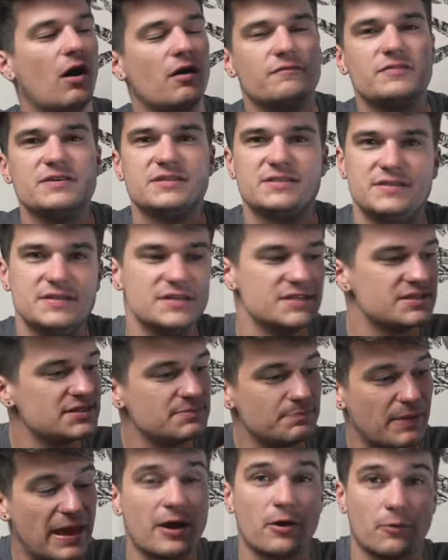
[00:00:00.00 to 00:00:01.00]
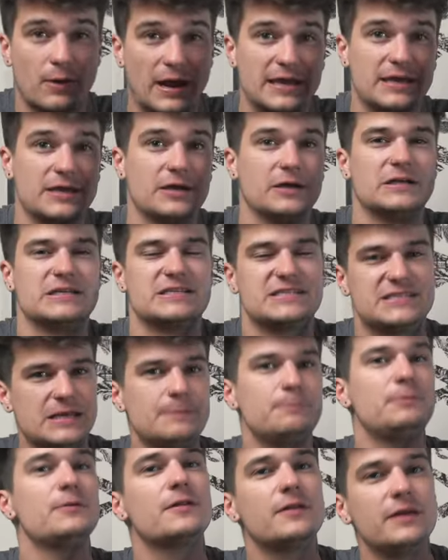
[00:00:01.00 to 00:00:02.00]
office, this pair right here is
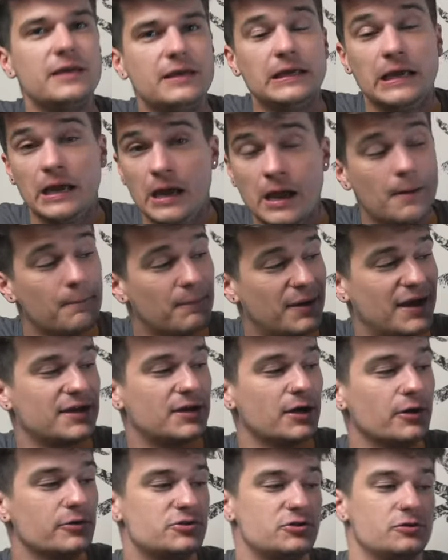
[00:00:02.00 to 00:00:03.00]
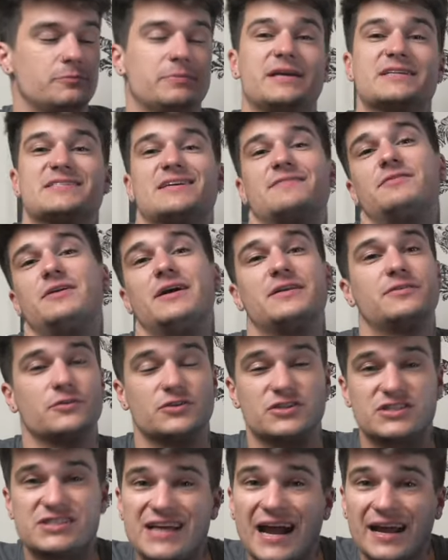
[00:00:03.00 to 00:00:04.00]
typically my go-to because I feel like they're
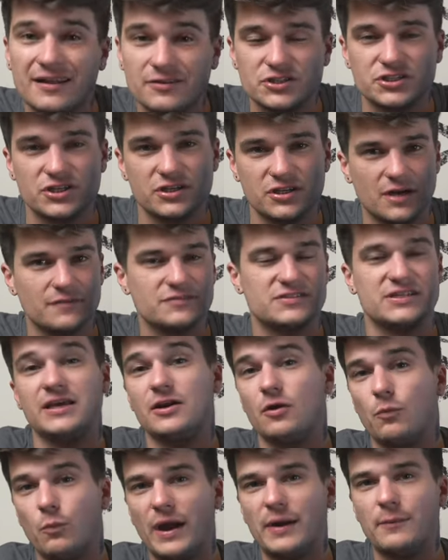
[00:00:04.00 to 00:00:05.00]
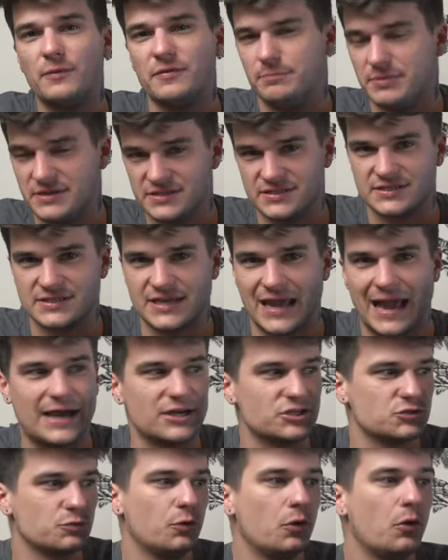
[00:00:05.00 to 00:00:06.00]
stylish enough to get away with business
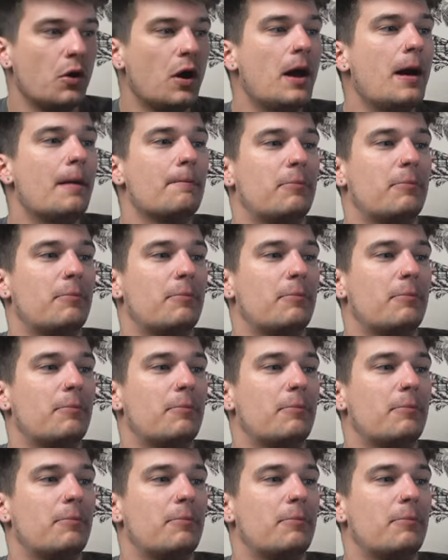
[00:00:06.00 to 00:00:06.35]
casual,